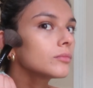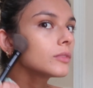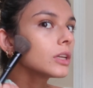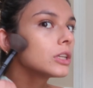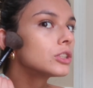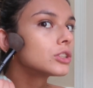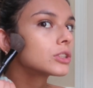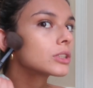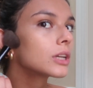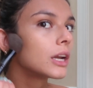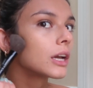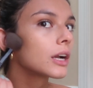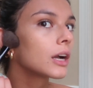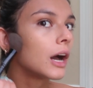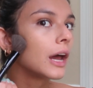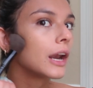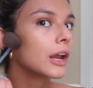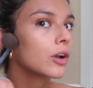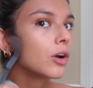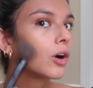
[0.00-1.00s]
I'm just gonna
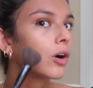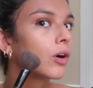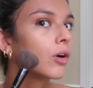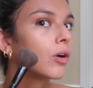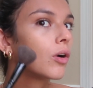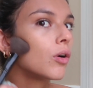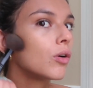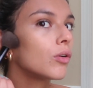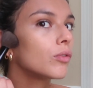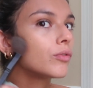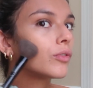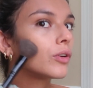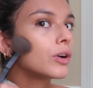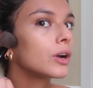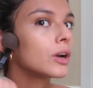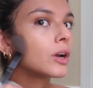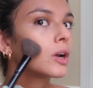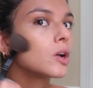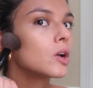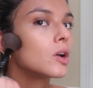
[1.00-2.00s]
kind of go
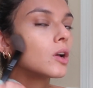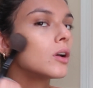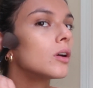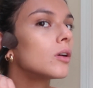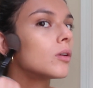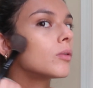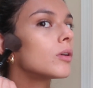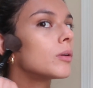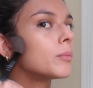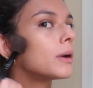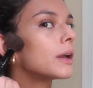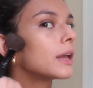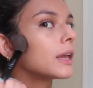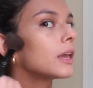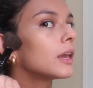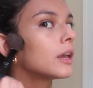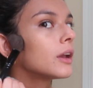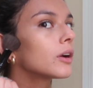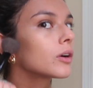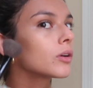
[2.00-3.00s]
over where my
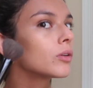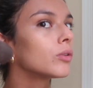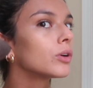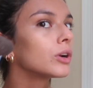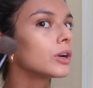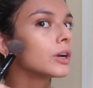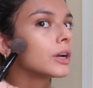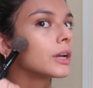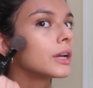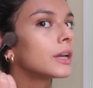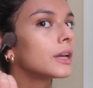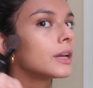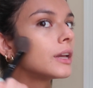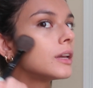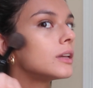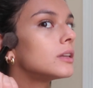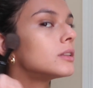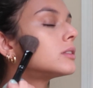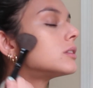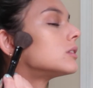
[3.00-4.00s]
ear corner
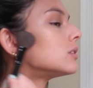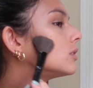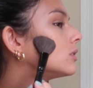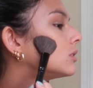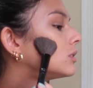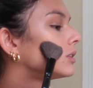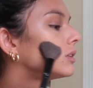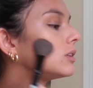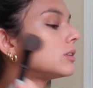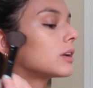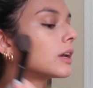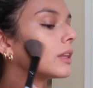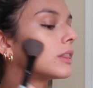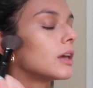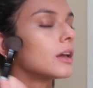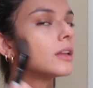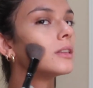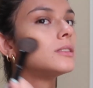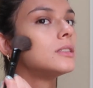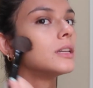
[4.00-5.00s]
is. You see, you get
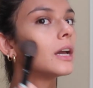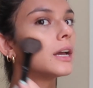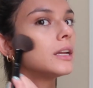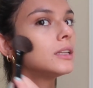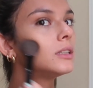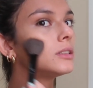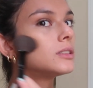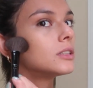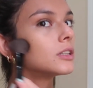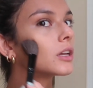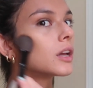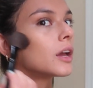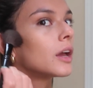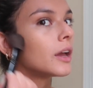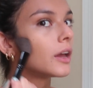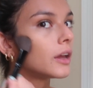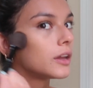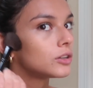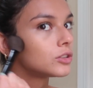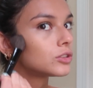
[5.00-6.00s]
that dent,
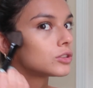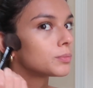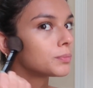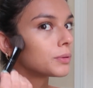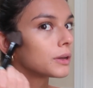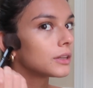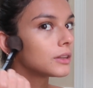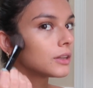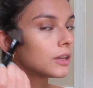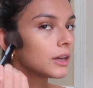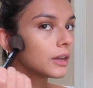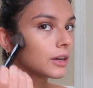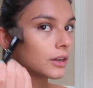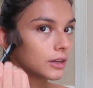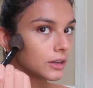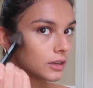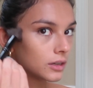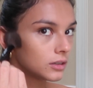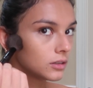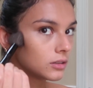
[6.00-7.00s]
and just blend that
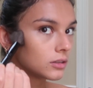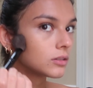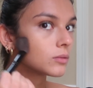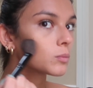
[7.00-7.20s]
in.